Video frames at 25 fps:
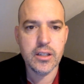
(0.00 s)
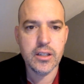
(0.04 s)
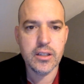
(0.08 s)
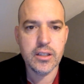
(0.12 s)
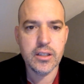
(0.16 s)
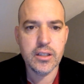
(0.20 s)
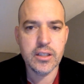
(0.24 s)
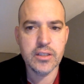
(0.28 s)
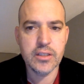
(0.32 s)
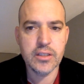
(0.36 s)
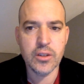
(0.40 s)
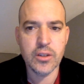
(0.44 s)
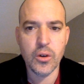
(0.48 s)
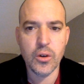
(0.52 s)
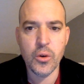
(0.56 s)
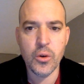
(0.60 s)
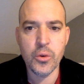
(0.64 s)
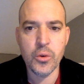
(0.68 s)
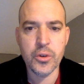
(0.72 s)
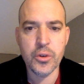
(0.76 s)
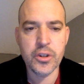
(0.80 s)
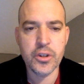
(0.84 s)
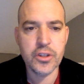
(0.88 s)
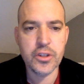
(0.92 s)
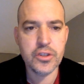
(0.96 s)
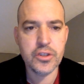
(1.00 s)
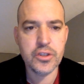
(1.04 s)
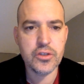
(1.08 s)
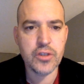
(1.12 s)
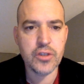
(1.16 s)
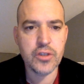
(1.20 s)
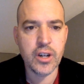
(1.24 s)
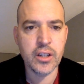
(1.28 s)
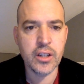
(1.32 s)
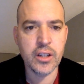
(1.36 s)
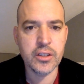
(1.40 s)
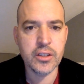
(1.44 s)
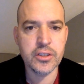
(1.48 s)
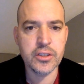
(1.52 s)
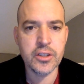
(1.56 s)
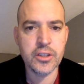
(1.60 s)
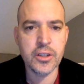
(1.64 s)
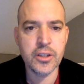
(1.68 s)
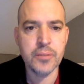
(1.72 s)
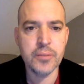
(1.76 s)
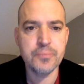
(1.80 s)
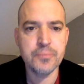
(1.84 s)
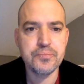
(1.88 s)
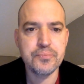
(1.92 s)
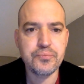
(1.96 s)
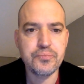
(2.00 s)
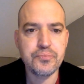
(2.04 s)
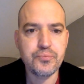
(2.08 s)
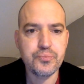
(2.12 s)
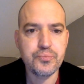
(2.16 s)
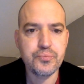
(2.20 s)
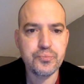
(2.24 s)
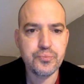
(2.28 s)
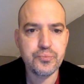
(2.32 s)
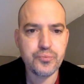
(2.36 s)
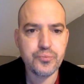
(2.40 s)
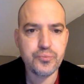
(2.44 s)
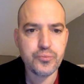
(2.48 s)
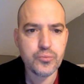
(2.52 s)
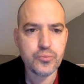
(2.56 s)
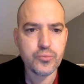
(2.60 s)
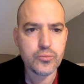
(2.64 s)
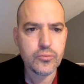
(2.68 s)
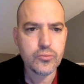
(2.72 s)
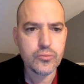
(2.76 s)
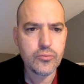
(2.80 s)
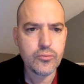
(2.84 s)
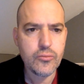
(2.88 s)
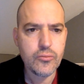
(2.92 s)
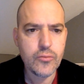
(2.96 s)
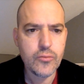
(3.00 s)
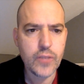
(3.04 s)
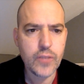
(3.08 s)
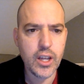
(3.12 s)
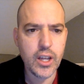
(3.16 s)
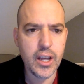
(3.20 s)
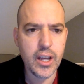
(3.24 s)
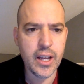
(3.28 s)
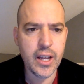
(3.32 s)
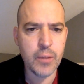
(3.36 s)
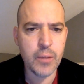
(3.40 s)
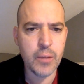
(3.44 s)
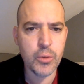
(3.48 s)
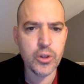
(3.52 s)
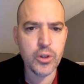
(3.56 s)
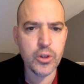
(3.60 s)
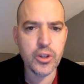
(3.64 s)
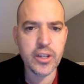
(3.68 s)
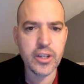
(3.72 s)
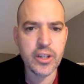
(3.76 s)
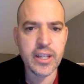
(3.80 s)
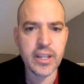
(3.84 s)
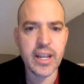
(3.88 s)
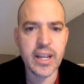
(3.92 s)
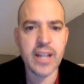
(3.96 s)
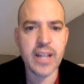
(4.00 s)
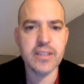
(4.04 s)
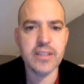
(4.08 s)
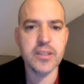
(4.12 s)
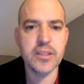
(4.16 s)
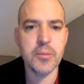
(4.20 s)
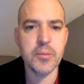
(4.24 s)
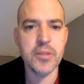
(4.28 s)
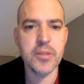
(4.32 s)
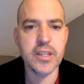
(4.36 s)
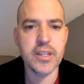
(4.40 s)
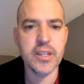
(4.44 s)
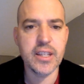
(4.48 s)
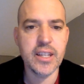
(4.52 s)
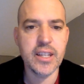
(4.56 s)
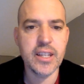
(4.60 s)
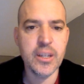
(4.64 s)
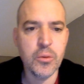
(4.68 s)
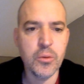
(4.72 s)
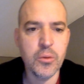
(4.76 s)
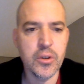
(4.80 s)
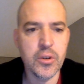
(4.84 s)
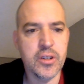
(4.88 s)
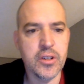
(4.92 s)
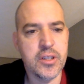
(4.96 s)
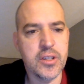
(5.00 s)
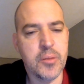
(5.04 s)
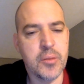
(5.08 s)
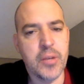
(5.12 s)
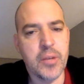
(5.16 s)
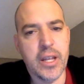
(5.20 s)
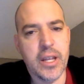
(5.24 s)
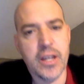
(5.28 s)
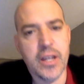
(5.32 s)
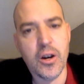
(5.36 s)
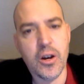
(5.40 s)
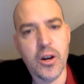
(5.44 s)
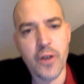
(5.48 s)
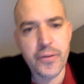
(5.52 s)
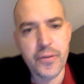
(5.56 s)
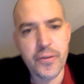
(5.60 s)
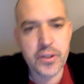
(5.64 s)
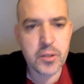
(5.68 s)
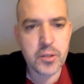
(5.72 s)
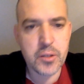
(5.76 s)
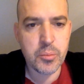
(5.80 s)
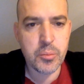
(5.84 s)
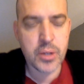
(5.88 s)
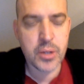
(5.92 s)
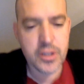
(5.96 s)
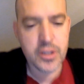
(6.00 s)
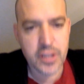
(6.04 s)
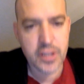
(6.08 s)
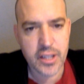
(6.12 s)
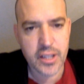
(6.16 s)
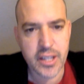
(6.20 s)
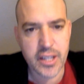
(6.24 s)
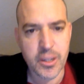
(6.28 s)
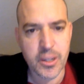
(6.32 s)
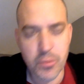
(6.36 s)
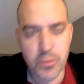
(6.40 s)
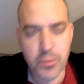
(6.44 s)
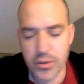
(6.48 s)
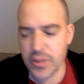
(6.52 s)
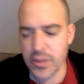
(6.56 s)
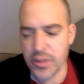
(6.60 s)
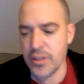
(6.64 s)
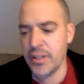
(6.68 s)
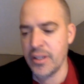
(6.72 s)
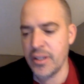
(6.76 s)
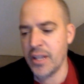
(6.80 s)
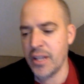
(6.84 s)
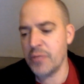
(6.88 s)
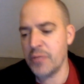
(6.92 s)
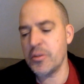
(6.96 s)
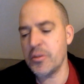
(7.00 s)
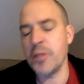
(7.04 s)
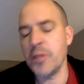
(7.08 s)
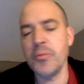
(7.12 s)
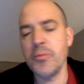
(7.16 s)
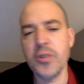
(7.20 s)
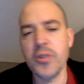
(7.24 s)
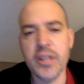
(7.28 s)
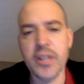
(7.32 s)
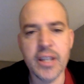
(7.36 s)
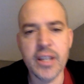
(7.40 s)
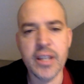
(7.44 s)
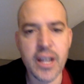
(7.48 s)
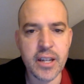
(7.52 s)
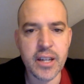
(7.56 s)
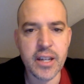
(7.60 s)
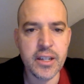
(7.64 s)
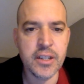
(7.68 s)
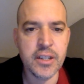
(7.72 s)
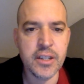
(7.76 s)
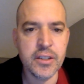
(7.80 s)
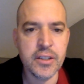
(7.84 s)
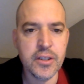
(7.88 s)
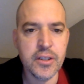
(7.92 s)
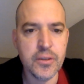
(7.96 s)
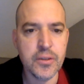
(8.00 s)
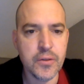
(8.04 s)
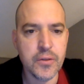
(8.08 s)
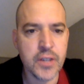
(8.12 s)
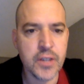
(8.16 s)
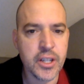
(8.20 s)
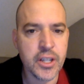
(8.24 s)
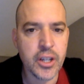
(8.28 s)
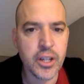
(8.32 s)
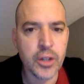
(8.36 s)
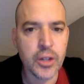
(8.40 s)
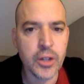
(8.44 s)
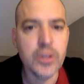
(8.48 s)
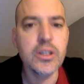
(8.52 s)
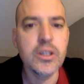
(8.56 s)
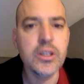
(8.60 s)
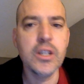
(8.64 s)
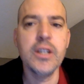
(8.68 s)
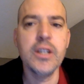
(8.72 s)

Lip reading: He's an older astrologer. And we're looking at some of the keywords. He offers a bunch of keywords, and that's what I'm looking at here in this video.